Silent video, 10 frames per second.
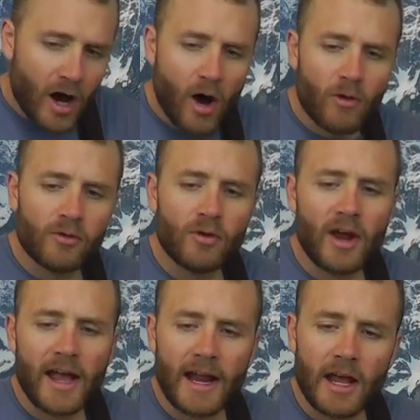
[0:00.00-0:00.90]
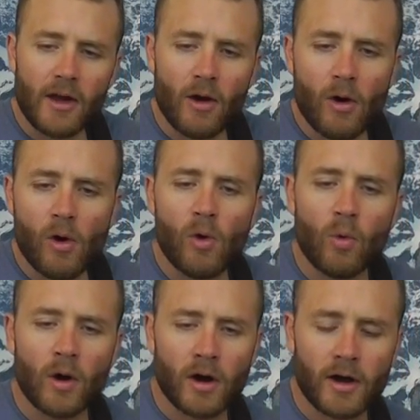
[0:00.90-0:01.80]
on the radio
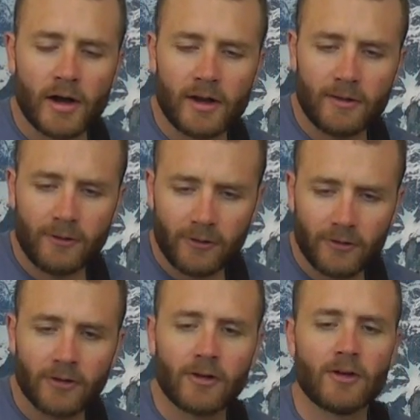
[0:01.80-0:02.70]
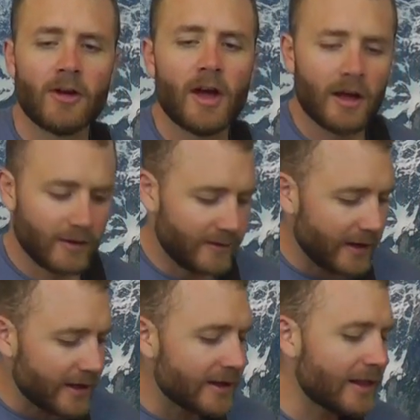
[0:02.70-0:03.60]
once.
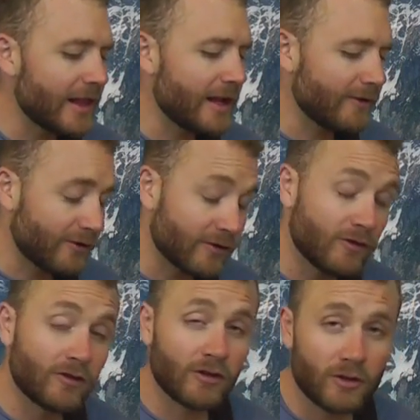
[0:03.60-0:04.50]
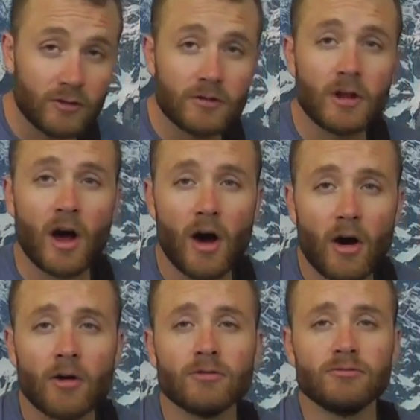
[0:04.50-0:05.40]
Didn't listen too
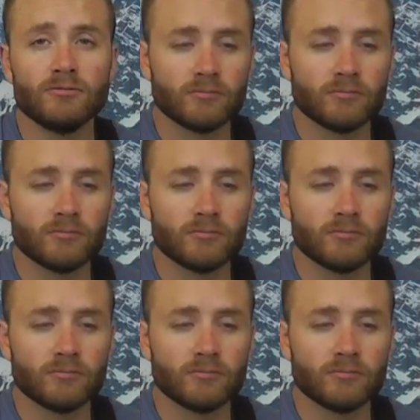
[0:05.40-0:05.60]
long,